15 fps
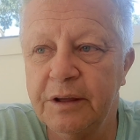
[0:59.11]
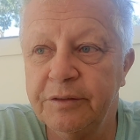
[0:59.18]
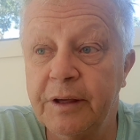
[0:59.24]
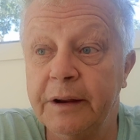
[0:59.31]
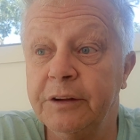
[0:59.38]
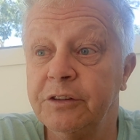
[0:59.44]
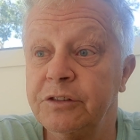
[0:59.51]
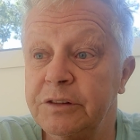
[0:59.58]

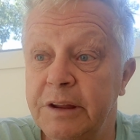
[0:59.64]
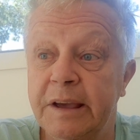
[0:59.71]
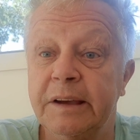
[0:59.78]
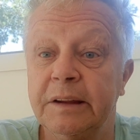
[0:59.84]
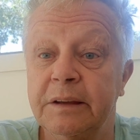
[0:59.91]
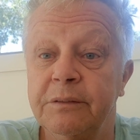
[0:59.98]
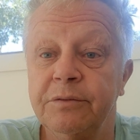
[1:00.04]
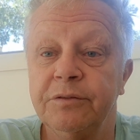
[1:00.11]
that is
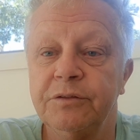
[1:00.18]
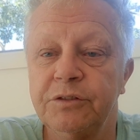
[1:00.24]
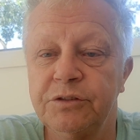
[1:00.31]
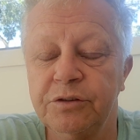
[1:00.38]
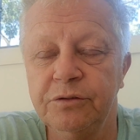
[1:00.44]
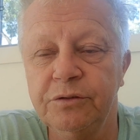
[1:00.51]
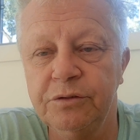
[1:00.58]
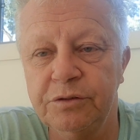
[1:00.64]
negative
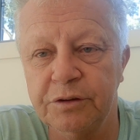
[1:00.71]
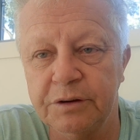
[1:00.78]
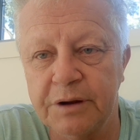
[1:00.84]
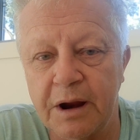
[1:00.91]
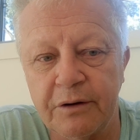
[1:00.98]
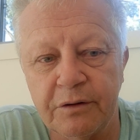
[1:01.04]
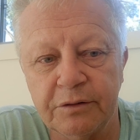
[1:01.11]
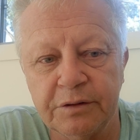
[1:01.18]
to the
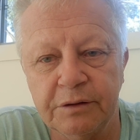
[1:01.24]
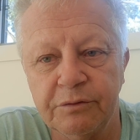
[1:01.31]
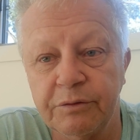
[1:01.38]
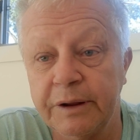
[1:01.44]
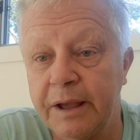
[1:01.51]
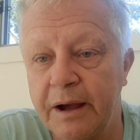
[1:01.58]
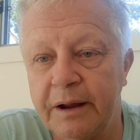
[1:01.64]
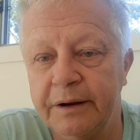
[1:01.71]
narrative
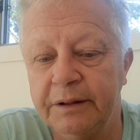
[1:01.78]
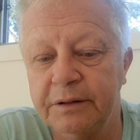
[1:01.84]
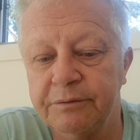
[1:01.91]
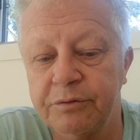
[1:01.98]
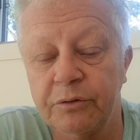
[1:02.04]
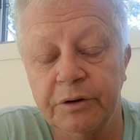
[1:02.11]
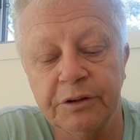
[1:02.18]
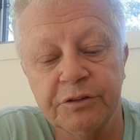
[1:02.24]
regarding the
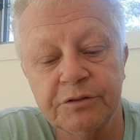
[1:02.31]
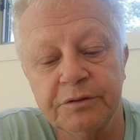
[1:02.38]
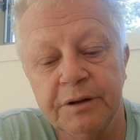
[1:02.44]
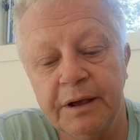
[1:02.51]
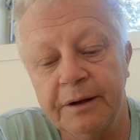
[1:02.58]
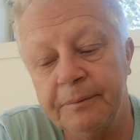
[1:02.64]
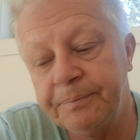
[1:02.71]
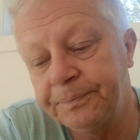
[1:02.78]
voice.
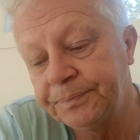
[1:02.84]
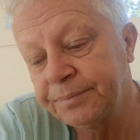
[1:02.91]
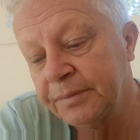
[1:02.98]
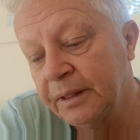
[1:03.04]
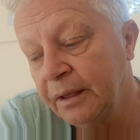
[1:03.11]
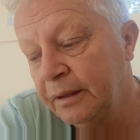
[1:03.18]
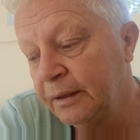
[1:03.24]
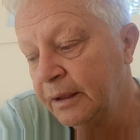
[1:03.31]
Now,
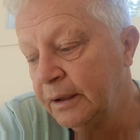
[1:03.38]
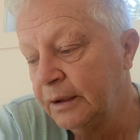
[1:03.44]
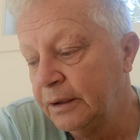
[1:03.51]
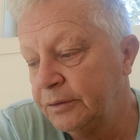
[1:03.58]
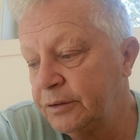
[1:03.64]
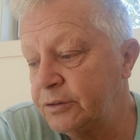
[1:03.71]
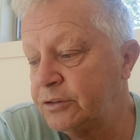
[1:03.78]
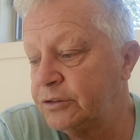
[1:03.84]
this